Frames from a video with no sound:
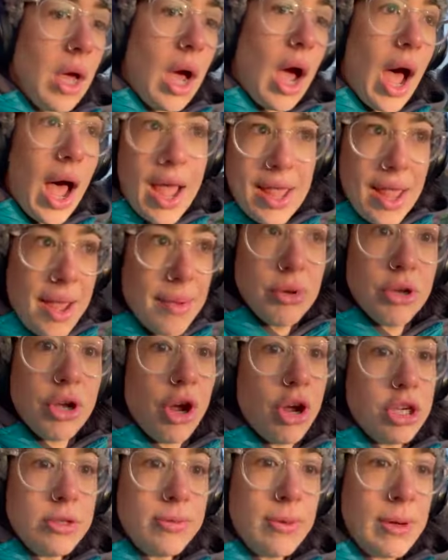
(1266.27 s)
I am a
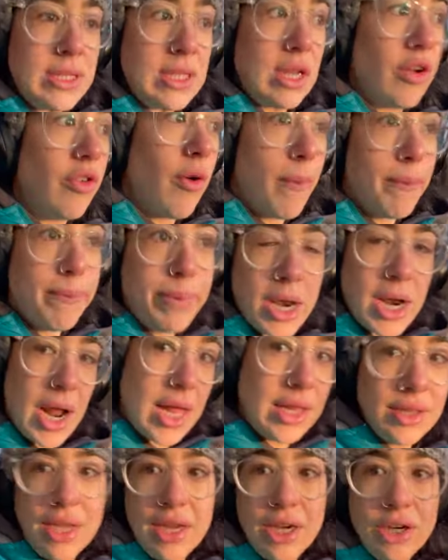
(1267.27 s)
coach myself, but I
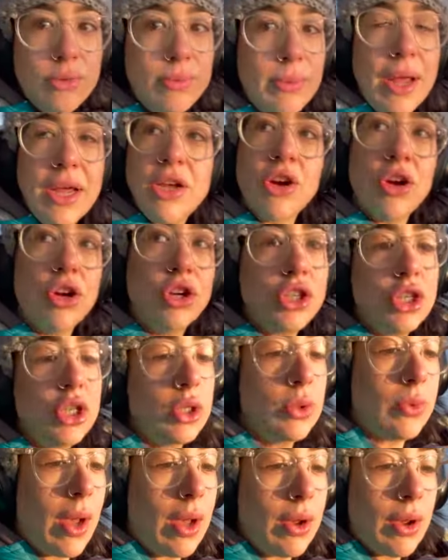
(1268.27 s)
lean on my coach as
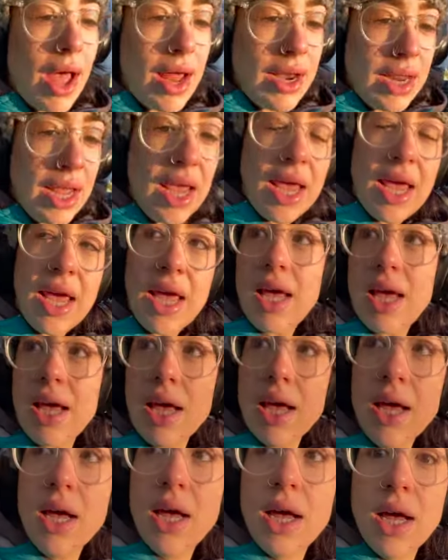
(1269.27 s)
well. And
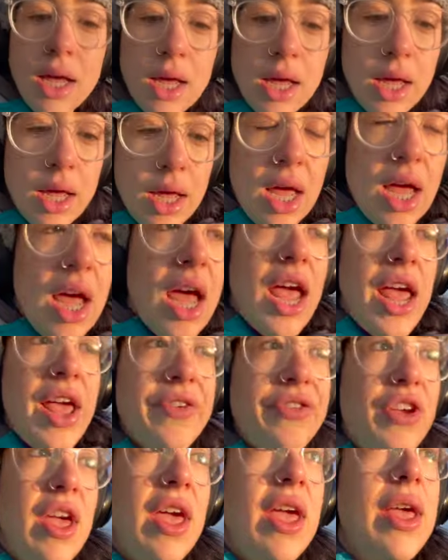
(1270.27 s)

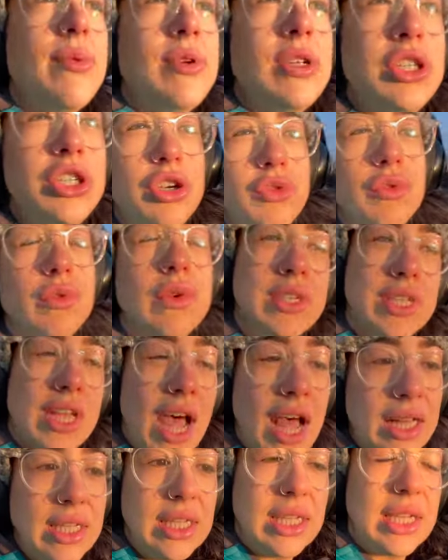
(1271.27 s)
if he was to
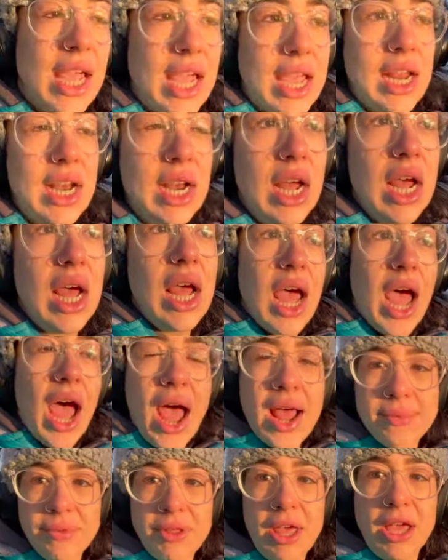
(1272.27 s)
retaliate
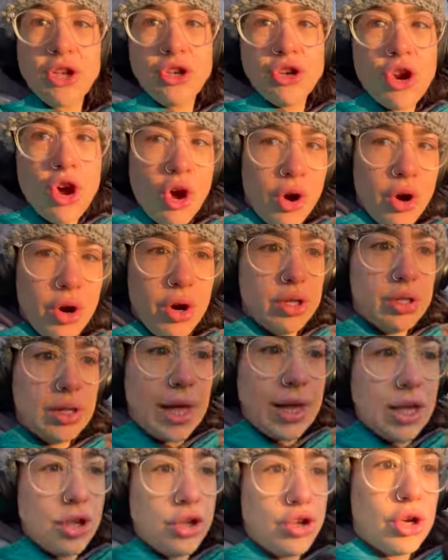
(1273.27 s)
and be like, no,
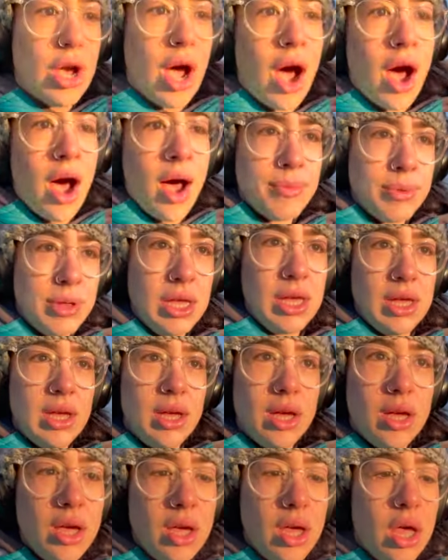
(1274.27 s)
like you can't be,
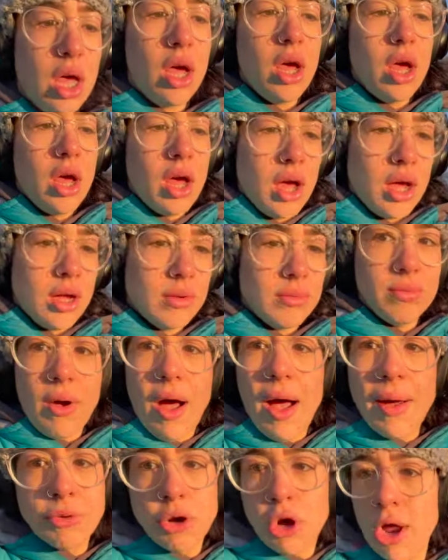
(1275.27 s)

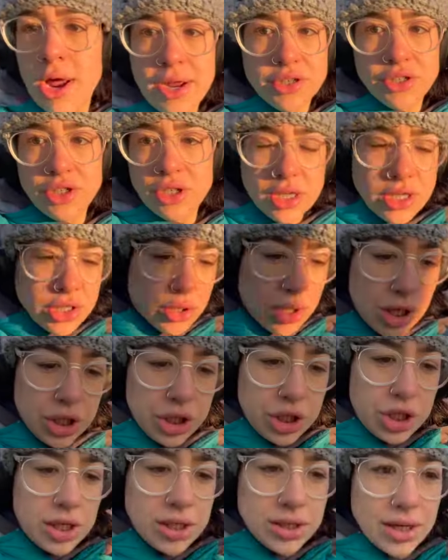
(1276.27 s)
I'm not answering these
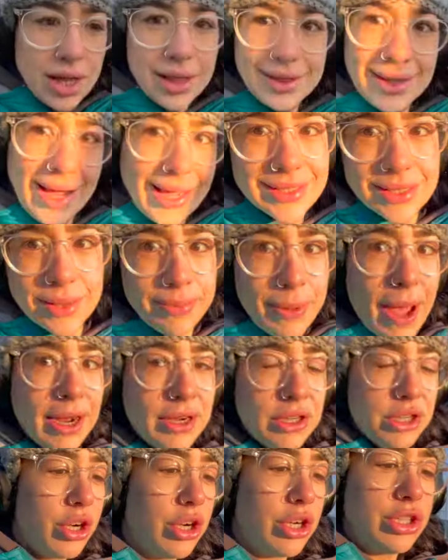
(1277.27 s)
questions, that's a
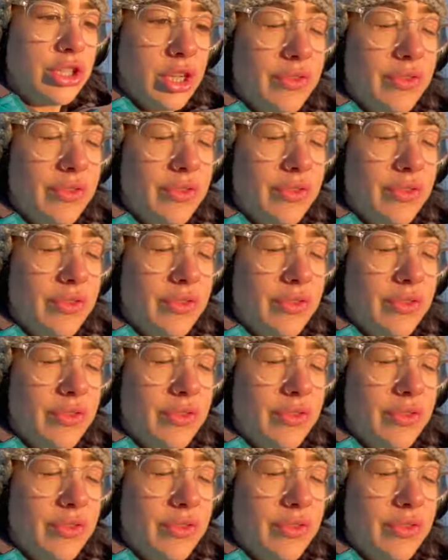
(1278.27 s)
bad coach.